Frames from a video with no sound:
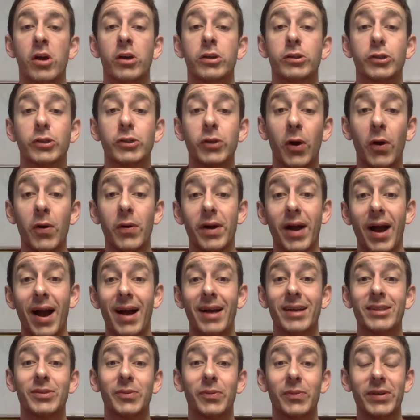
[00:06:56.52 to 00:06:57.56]
So
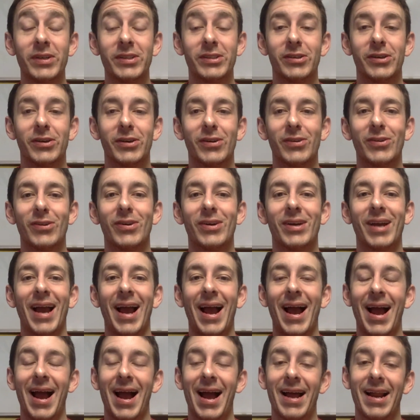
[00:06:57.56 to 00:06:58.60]
guys, we took a look
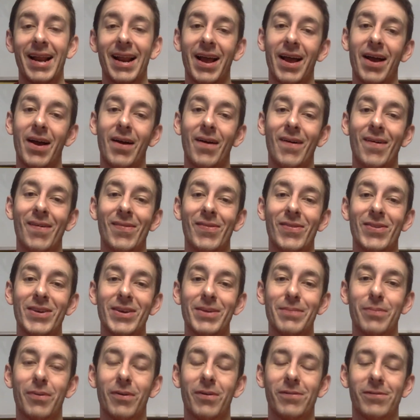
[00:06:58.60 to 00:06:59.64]
at the
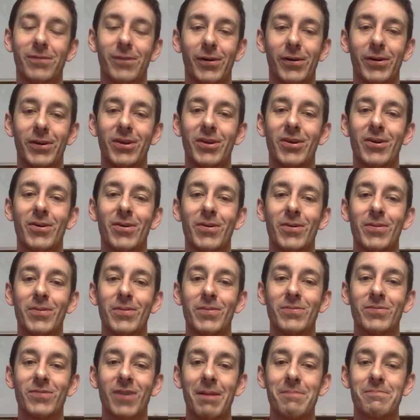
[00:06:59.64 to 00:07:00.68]
portfolio
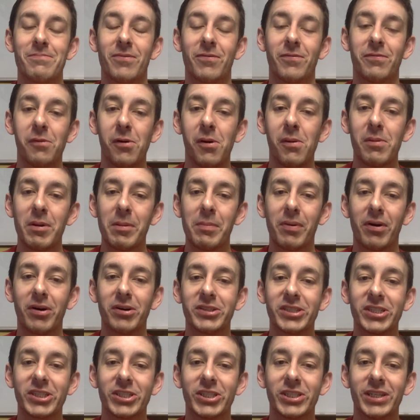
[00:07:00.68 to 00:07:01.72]
right before we purchased